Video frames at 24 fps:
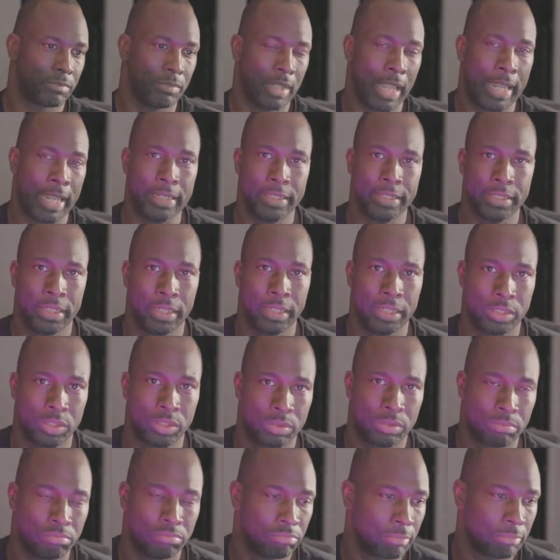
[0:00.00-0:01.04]
18,
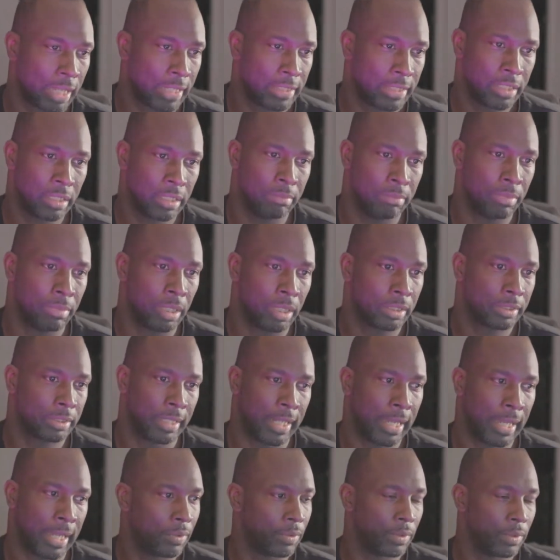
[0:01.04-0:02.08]
19 bucks an
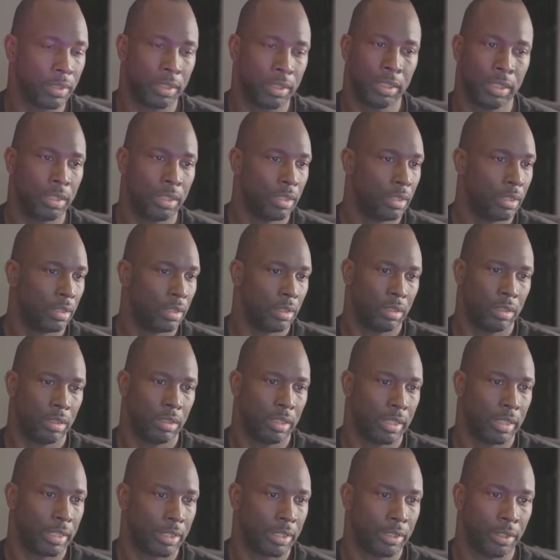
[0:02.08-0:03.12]
hour
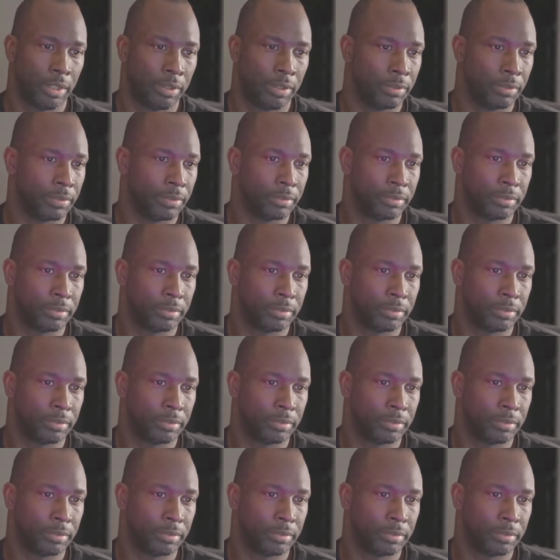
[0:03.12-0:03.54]
and you know